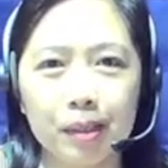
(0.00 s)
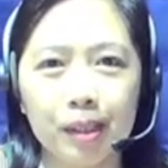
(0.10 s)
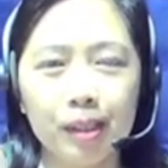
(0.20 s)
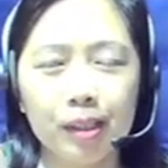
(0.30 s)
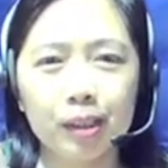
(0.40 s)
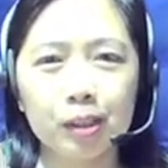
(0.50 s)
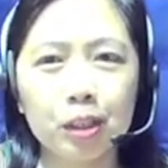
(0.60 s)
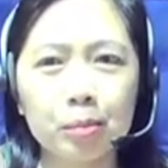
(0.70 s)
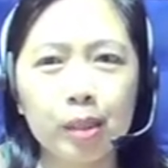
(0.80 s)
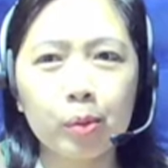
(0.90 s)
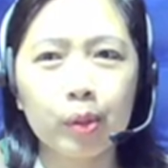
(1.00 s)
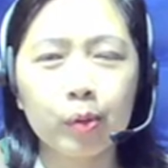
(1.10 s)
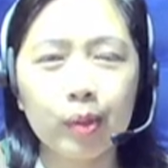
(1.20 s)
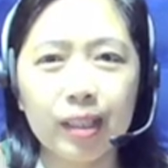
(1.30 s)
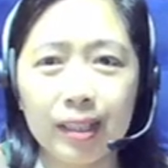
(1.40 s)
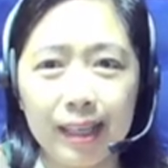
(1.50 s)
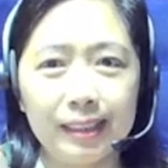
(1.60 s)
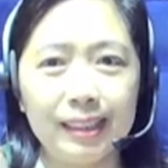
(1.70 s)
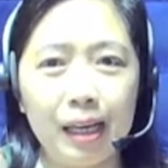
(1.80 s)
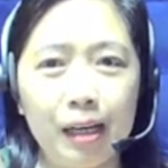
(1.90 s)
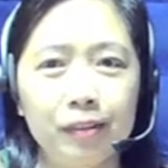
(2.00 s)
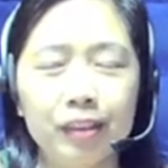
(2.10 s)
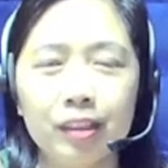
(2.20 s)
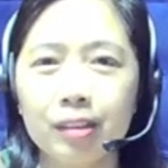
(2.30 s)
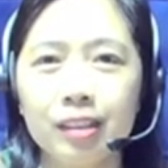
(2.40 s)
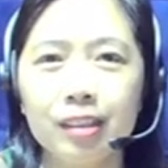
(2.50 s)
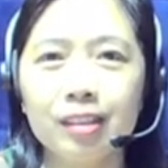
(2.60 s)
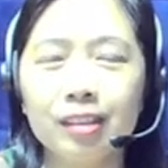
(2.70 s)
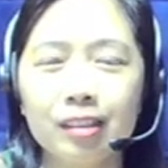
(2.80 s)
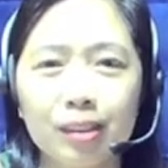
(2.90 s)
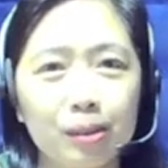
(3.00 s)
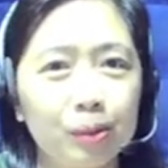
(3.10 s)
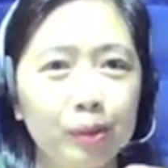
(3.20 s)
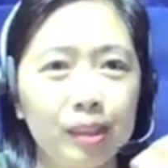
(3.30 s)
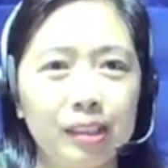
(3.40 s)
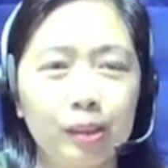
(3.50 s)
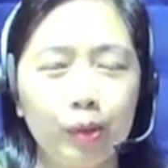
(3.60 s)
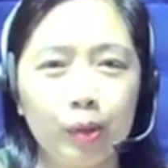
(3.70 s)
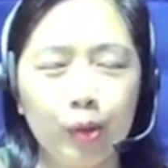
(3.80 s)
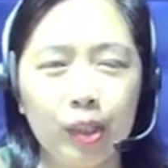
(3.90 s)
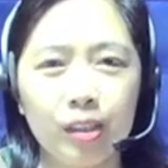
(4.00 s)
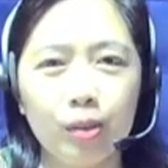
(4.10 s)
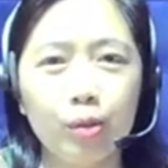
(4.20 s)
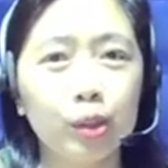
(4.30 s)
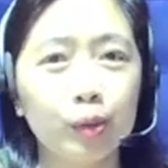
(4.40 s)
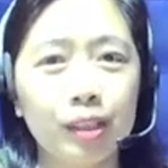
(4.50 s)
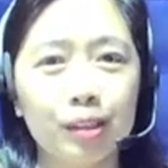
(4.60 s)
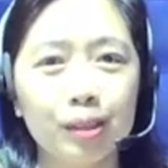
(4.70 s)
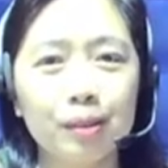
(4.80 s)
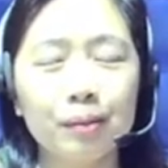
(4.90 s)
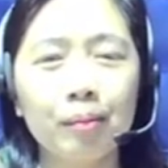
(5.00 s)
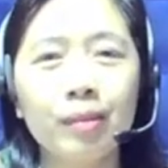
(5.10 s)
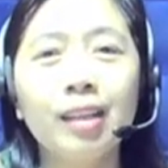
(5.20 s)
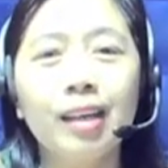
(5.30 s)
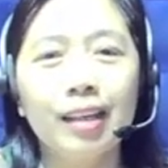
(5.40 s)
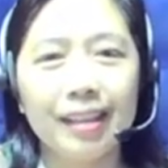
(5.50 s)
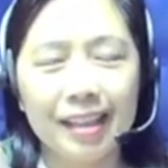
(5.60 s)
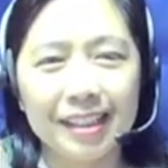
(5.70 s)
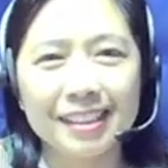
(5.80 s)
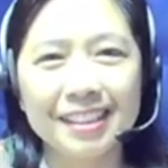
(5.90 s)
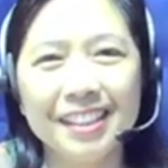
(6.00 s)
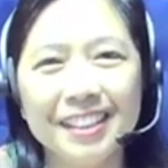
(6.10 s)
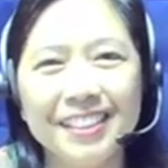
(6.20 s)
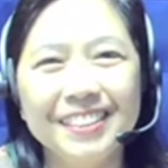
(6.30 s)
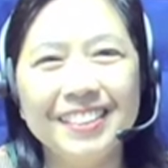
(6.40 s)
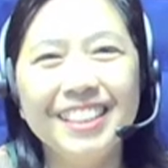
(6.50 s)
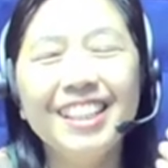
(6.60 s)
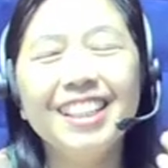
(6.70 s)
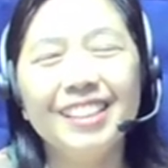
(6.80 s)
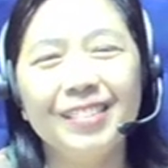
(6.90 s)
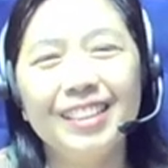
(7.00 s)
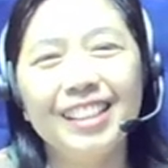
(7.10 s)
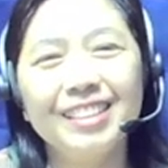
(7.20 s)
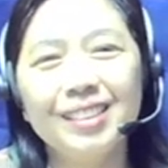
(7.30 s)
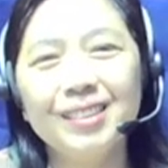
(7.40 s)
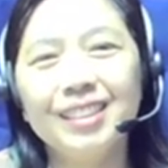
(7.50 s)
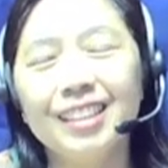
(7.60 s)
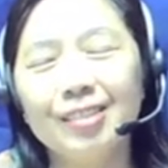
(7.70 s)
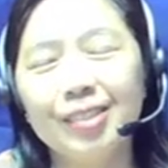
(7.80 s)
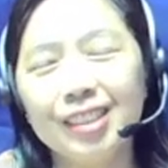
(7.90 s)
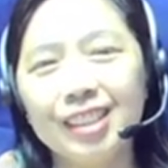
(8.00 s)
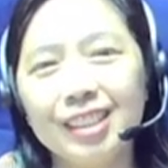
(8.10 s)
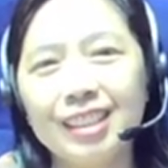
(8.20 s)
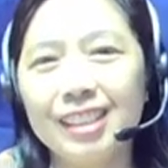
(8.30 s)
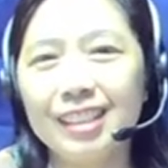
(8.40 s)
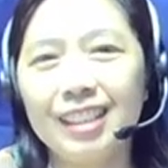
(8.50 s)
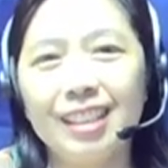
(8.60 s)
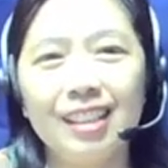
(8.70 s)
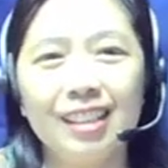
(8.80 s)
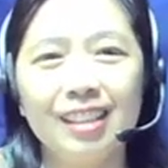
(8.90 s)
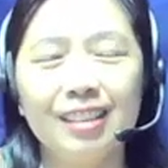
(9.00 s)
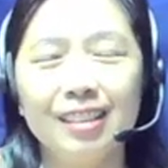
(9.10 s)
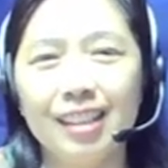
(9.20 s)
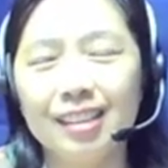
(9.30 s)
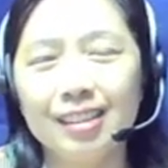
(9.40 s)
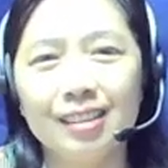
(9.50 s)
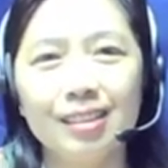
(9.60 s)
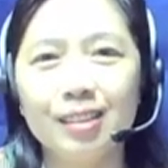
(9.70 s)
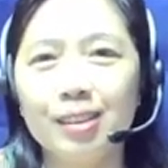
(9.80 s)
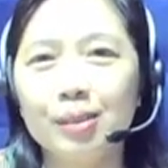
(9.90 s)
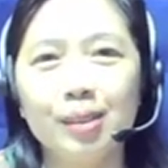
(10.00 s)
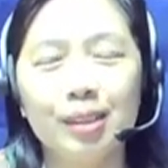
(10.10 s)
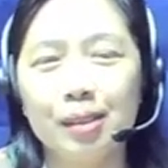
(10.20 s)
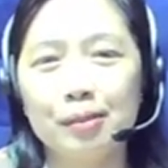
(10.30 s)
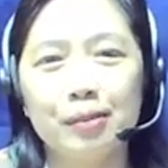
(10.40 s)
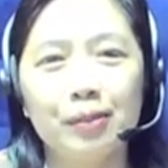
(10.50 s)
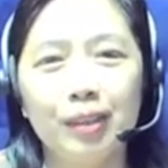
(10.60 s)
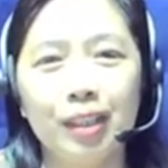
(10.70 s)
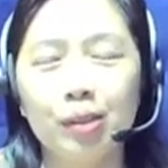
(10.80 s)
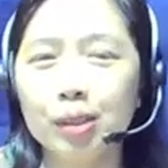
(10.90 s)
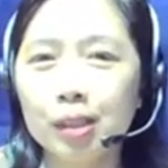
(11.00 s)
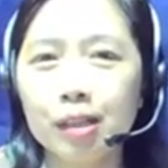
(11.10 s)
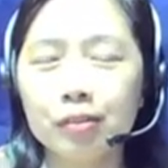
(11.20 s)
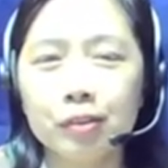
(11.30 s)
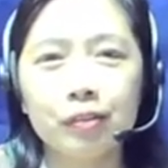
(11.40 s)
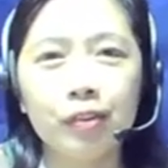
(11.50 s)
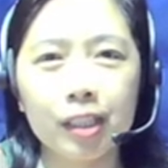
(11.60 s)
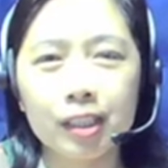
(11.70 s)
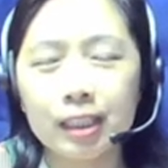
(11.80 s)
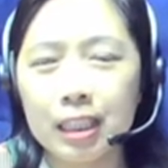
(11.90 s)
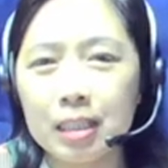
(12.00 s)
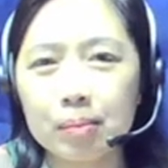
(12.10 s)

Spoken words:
So normally when we, yes, after our dinner, so that's what we usually do. Yes, so we tend to do that. We just easily, yeah, doze off. Okay, doze off to fall asleep,